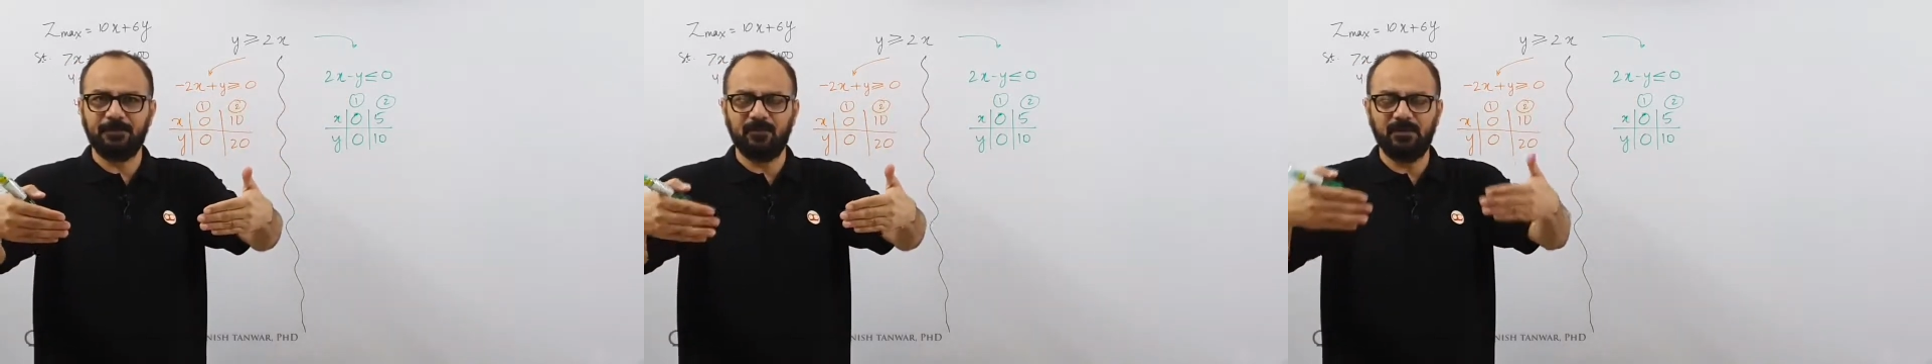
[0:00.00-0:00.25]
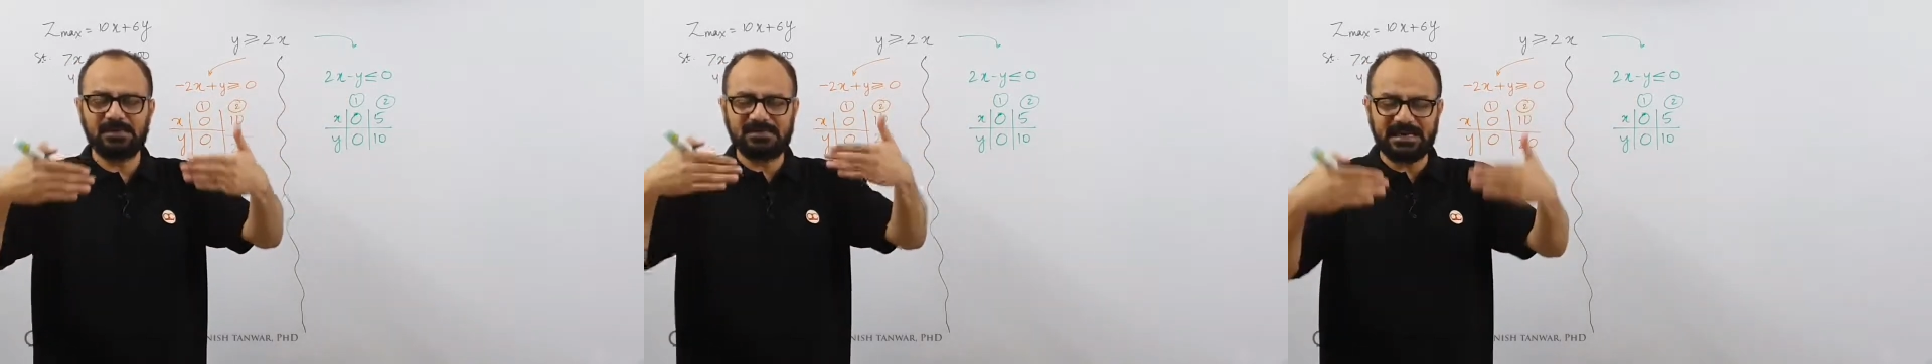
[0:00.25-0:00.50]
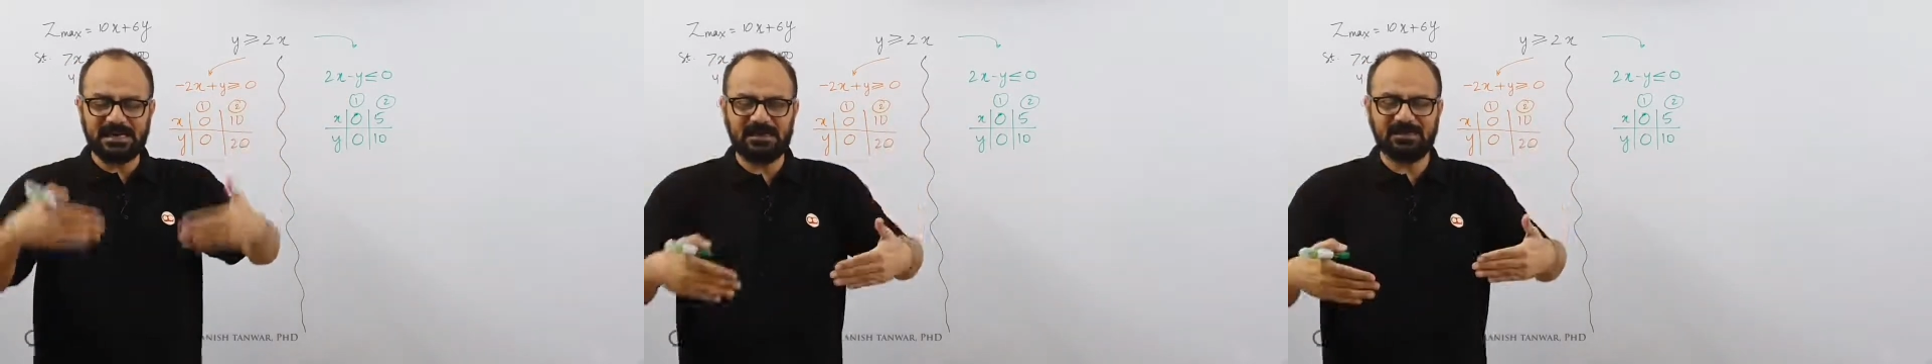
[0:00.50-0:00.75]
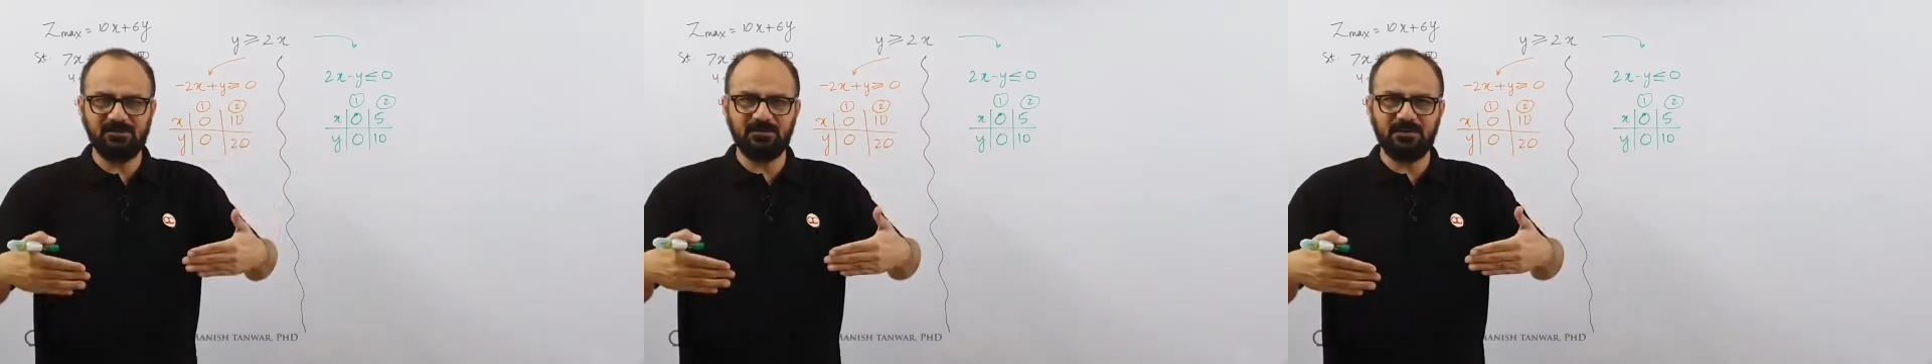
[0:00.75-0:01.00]
Once I
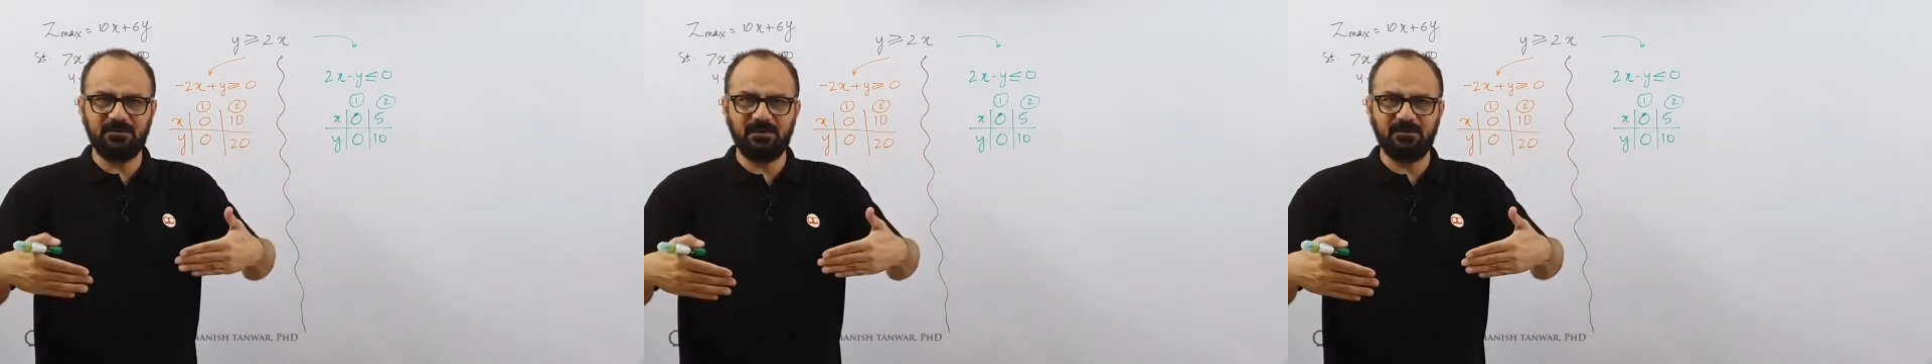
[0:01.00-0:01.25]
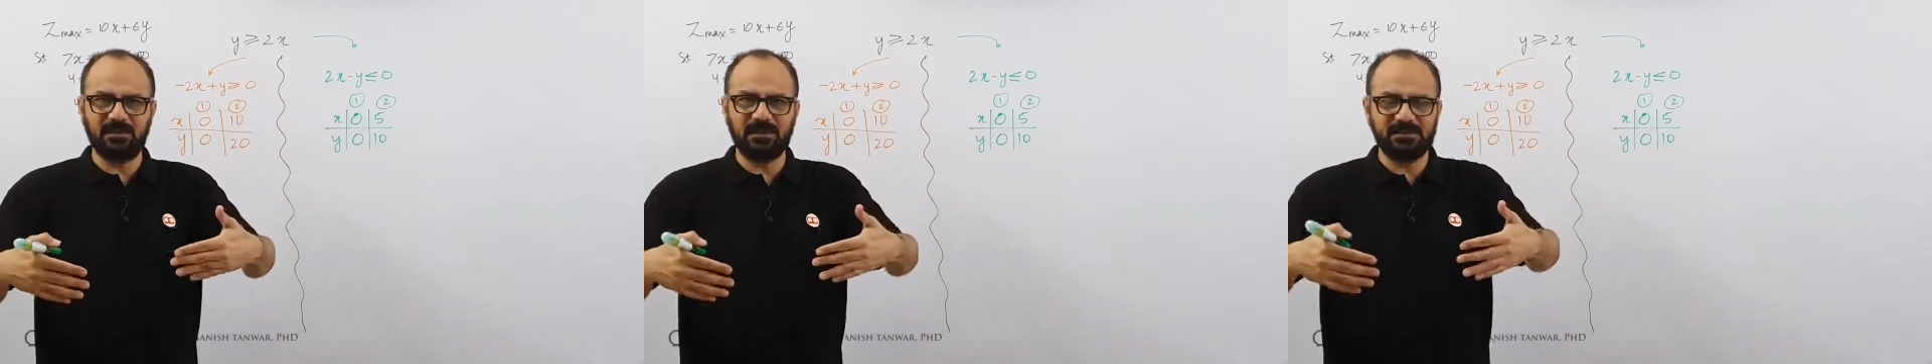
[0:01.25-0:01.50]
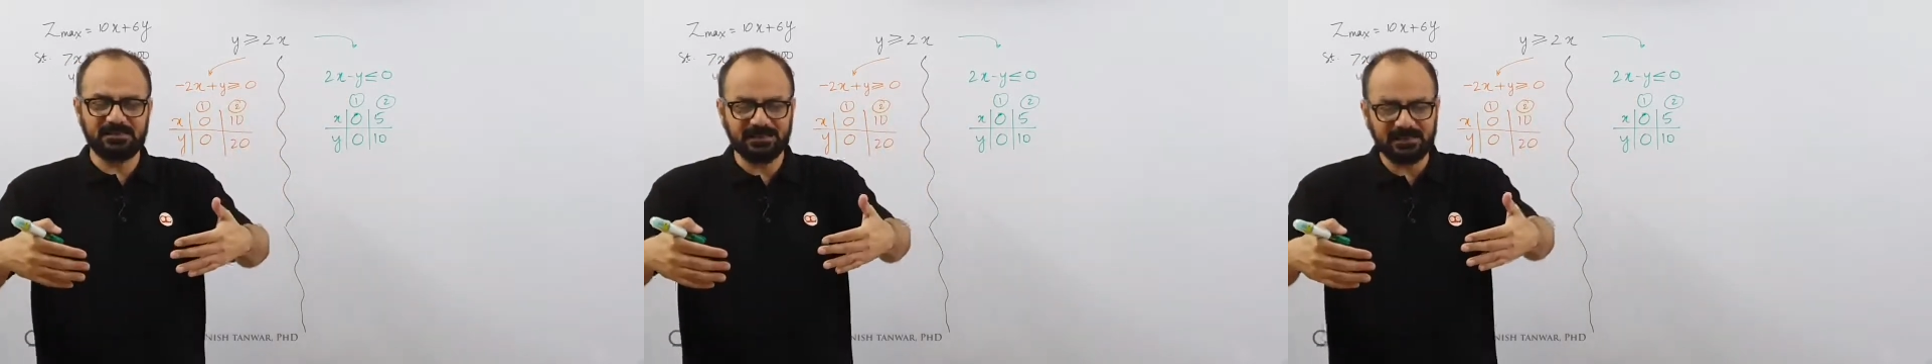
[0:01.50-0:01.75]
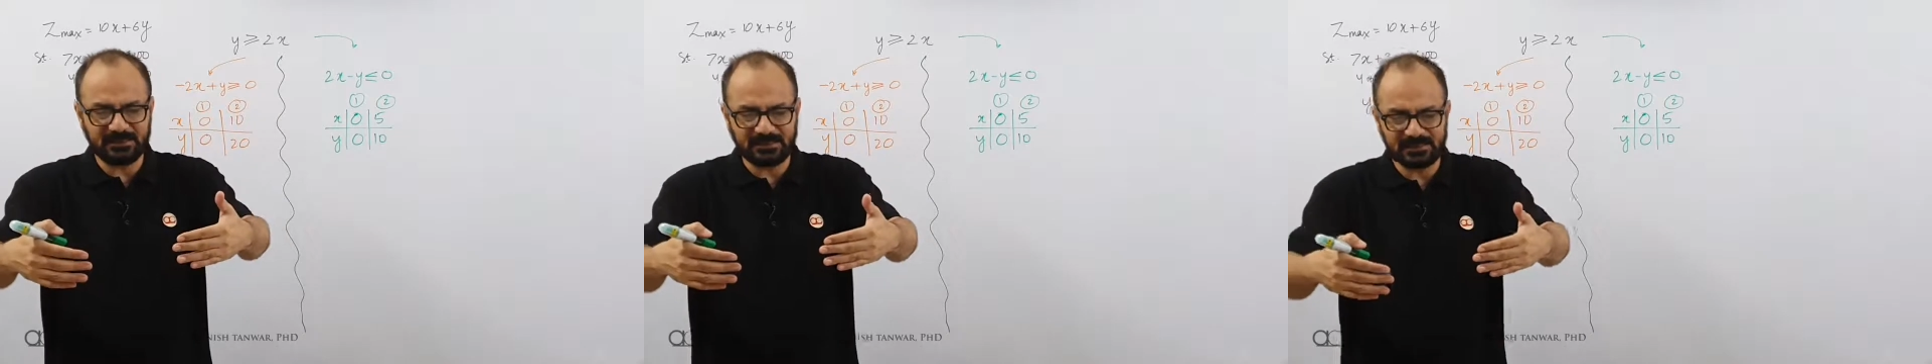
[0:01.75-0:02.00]
get to that boundary, I say
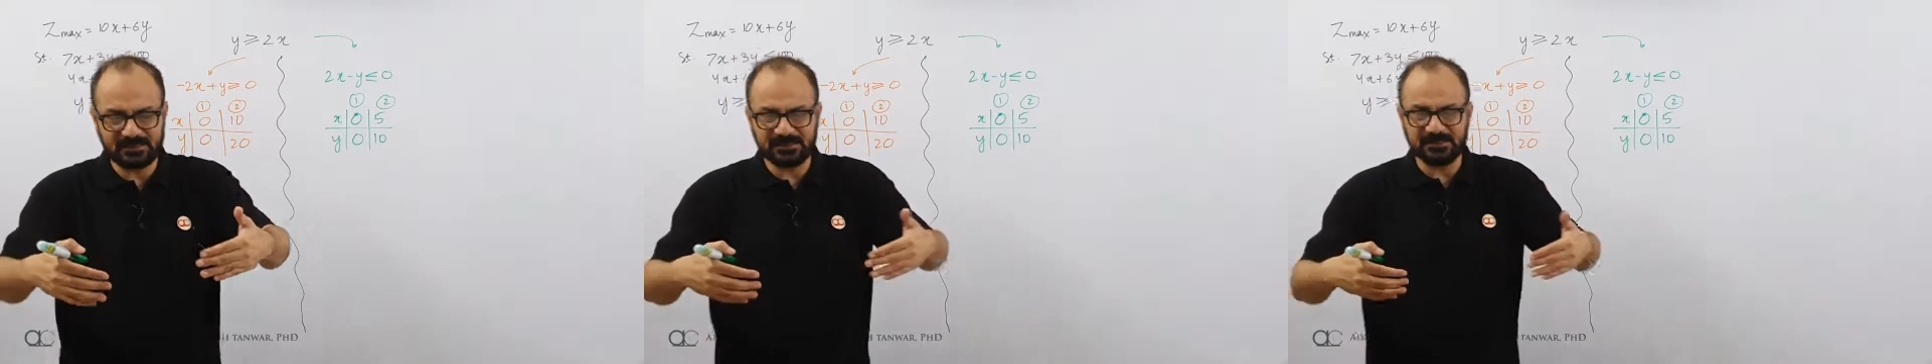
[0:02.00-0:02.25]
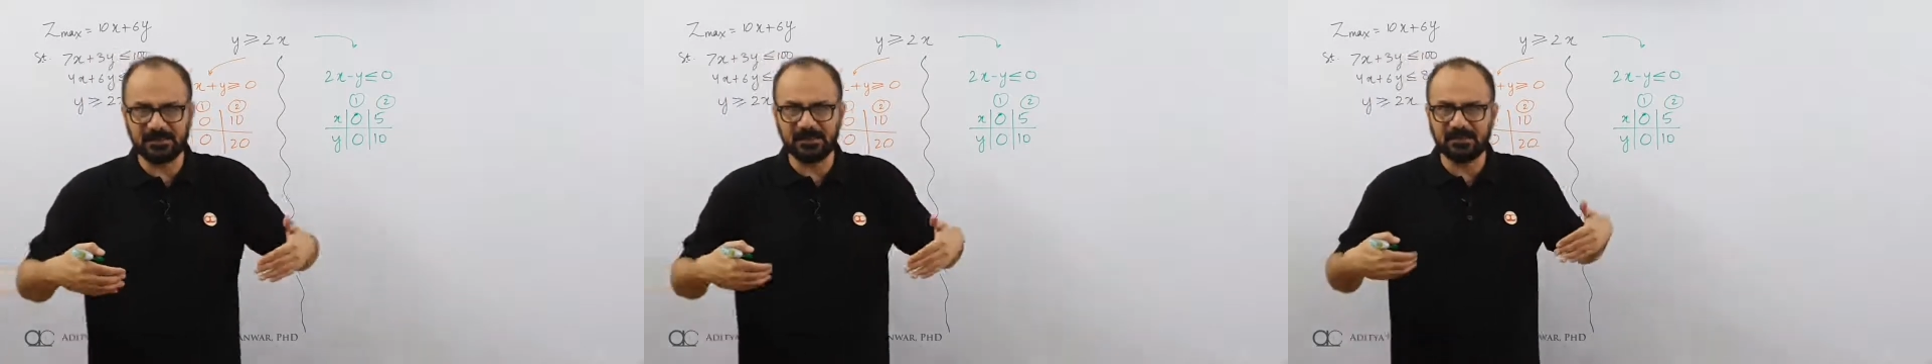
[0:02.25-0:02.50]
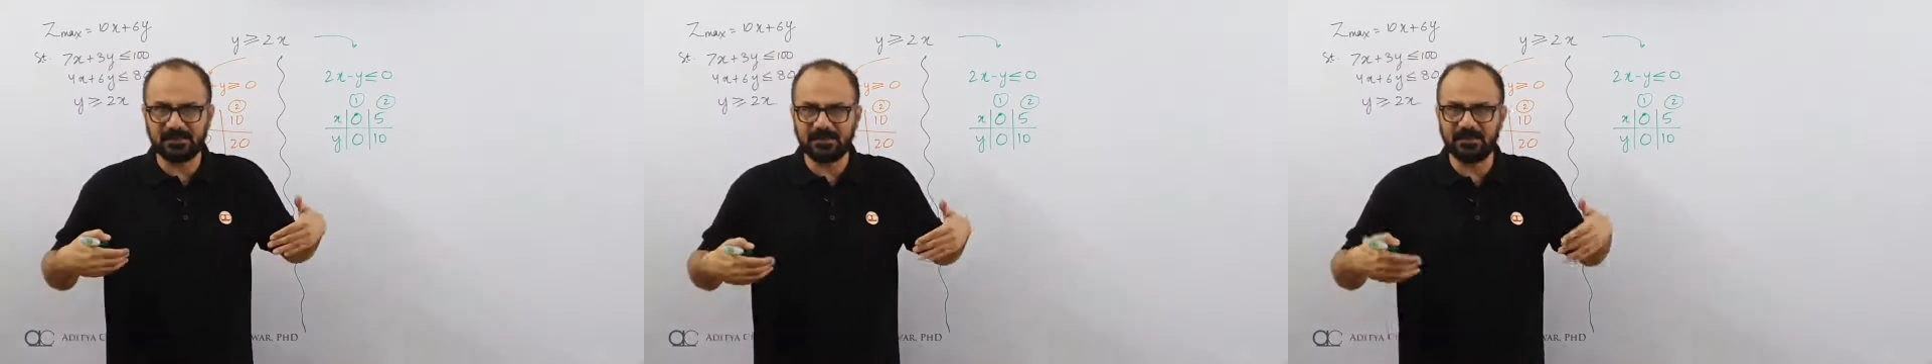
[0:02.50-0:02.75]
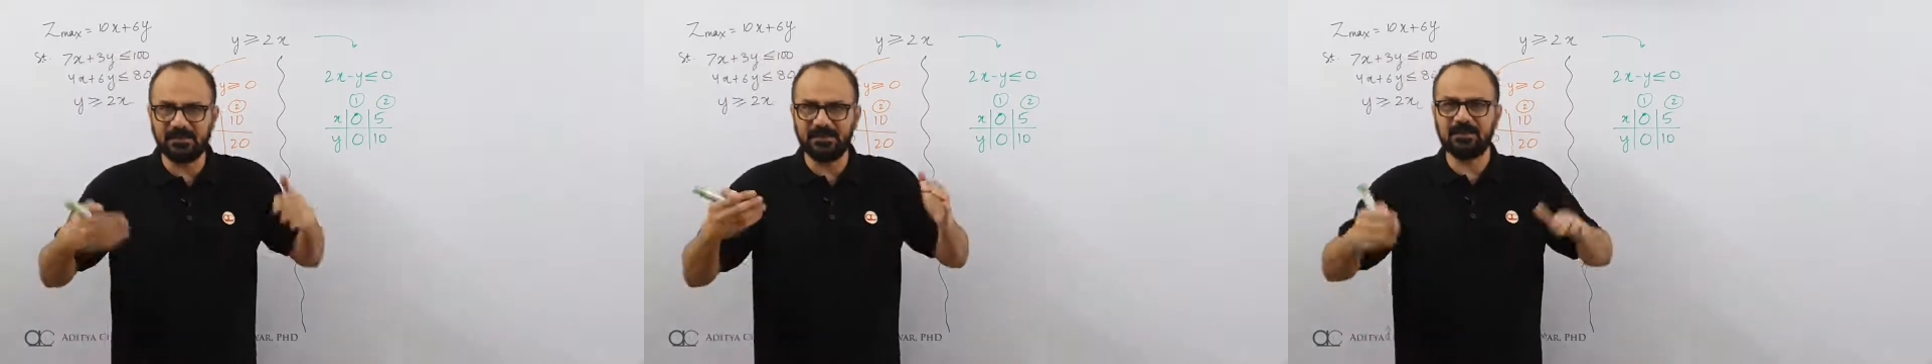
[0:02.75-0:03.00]
that this is the greater
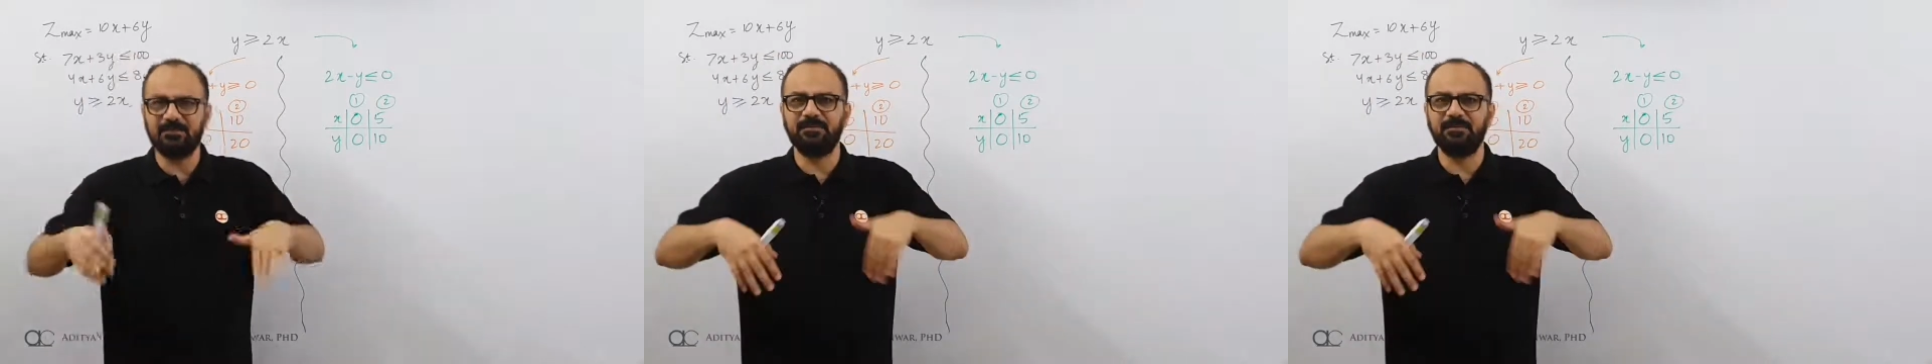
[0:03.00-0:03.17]
than area,